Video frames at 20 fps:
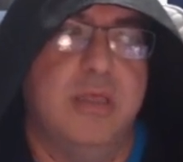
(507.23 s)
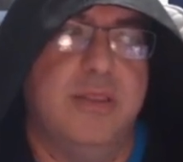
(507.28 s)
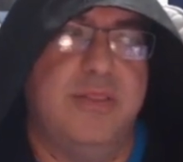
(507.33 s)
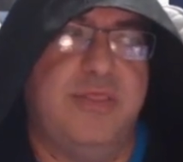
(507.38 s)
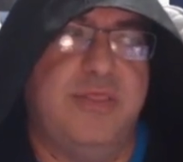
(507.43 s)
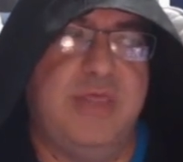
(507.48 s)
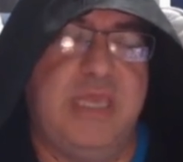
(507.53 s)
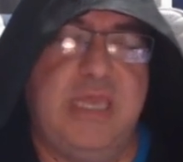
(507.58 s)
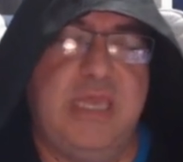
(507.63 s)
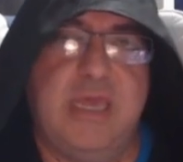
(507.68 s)

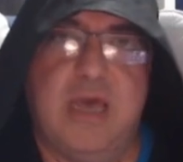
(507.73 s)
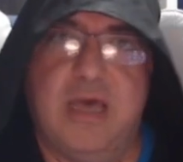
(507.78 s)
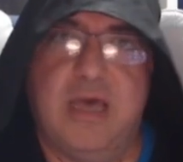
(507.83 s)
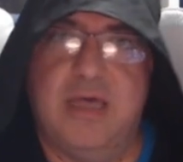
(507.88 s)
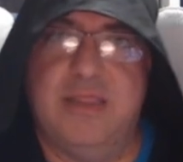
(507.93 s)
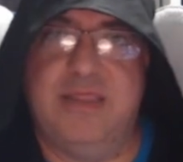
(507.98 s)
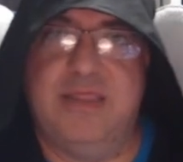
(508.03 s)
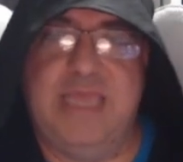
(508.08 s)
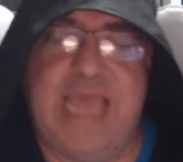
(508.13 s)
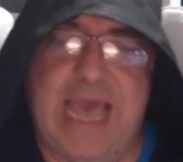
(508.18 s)

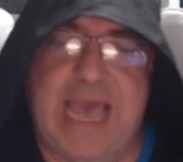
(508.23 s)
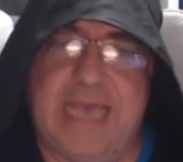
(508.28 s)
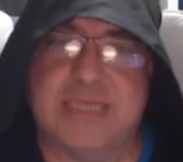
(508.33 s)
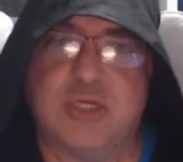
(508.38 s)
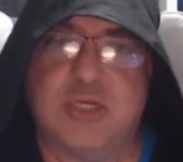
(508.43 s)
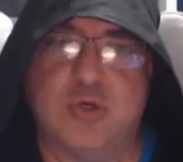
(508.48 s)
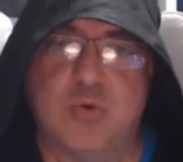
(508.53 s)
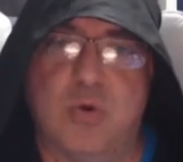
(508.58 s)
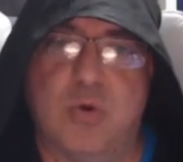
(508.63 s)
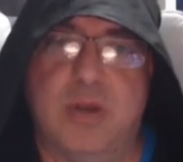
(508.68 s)
the
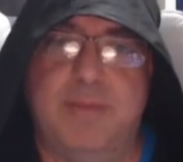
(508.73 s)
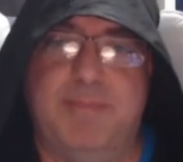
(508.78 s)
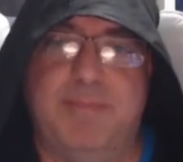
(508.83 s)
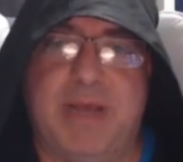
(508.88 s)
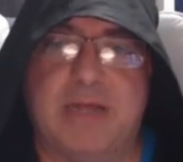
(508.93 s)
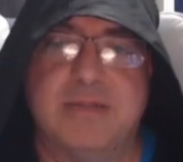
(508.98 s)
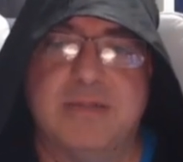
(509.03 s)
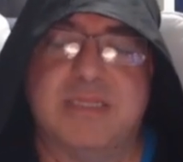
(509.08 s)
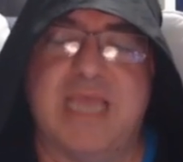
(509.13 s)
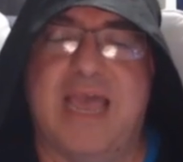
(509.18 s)
asteroid
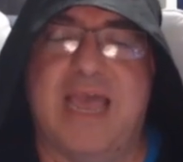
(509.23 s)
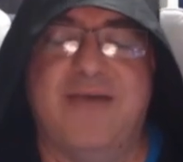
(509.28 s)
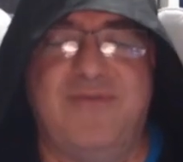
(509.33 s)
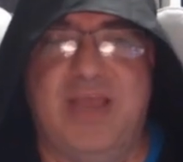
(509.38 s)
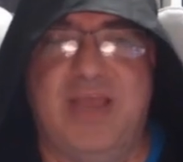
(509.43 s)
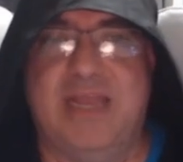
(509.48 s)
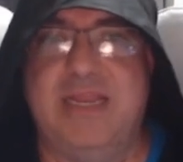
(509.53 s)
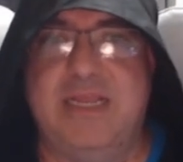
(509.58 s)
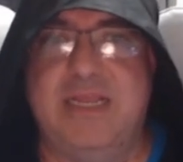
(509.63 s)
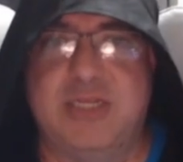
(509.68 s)
belt to have
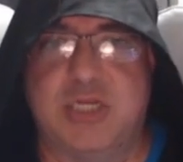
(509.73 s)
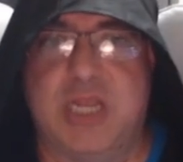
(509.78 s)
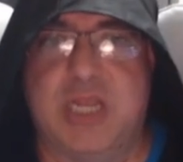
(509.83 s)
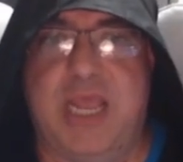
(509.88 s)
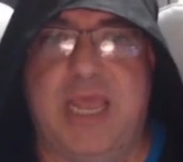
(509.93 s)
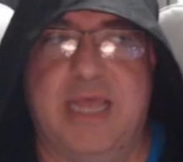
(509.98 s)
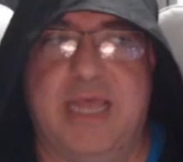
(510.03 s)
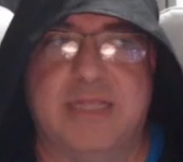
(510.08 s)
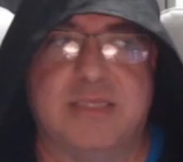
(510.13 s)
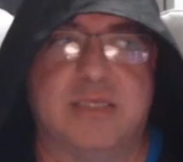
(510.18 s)
any
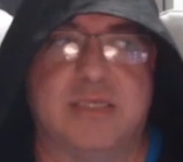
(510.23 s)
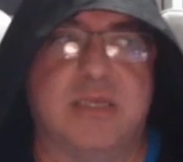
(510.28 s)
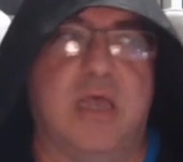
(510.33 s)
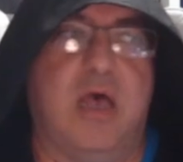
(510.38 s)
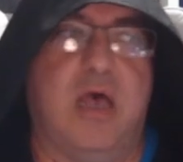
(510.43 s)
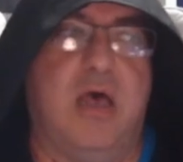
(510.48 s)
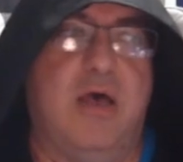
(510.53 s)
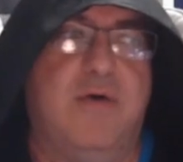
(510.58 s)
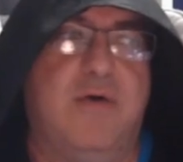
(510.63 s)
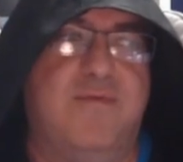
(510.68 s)
chance
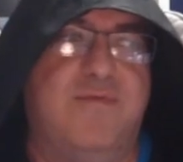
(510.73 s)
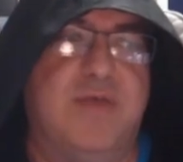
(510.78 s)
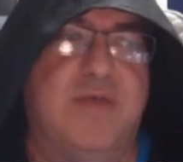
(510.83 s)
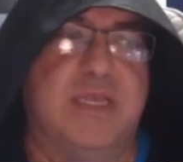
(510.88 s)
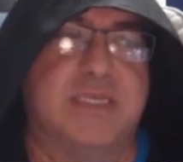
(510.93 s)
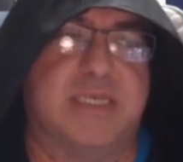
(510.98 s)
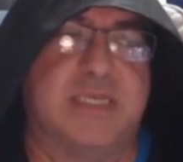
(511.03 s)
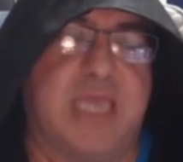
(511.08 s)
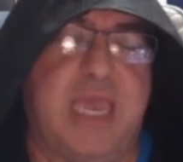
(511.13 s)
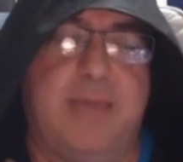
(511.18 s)
of
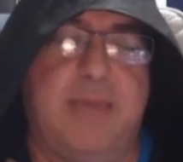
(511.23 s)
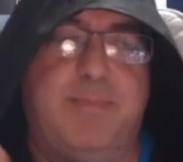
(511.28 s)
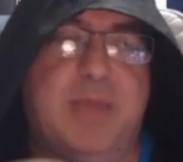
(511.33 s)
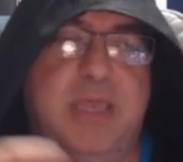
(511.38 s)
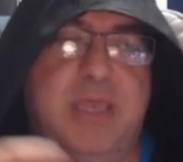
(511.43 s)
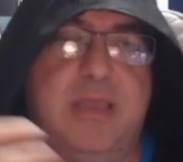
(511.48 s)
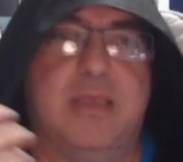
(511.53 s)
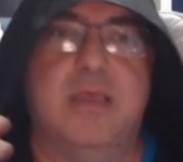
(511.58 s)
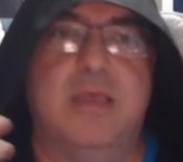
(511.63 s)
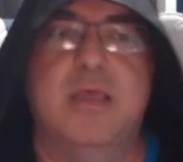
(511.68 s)

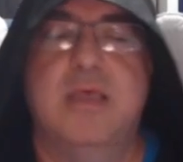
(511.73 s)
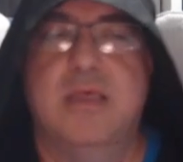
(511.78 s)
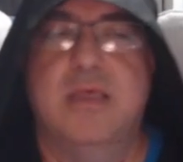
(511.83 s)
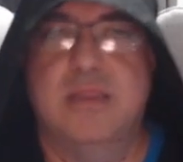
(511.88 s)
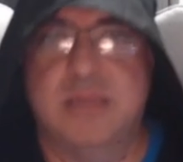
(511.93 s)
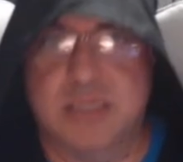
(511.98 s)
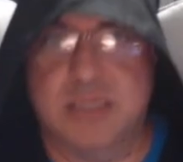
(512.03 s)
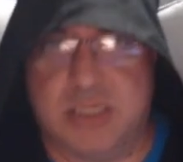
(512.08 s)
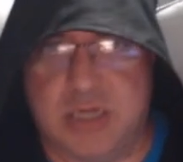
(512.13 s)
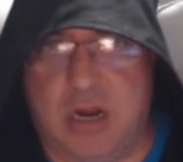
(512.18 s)
escaping
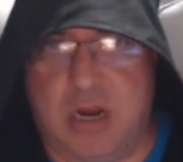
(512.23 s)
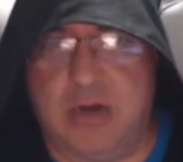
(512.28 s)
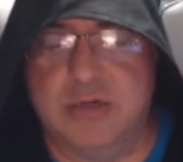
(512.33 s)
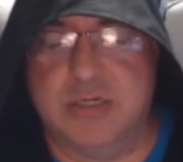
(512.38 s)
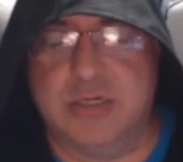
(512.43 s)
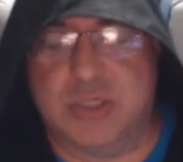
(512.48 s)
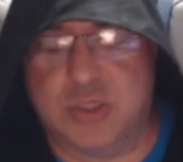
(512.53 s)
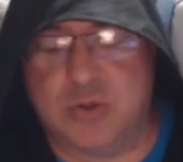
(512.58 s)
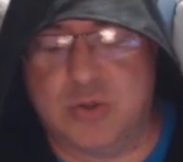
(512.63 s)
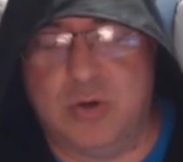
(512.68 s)
the Star
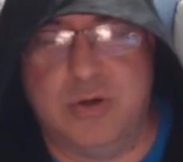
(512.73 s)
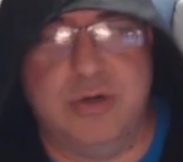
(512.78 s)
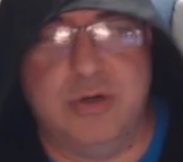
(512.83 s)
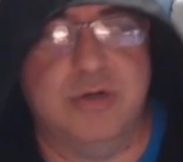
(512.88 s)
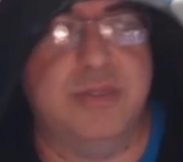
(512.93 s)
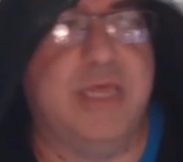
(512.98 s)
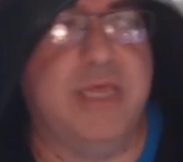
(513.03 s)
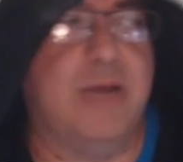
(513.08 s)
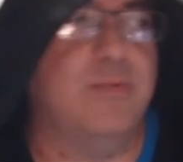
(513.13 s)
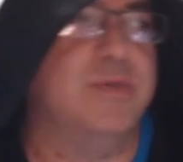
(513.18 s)

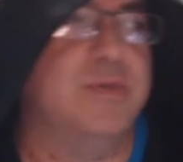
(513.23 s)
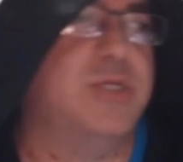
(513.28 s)
Destroyer that was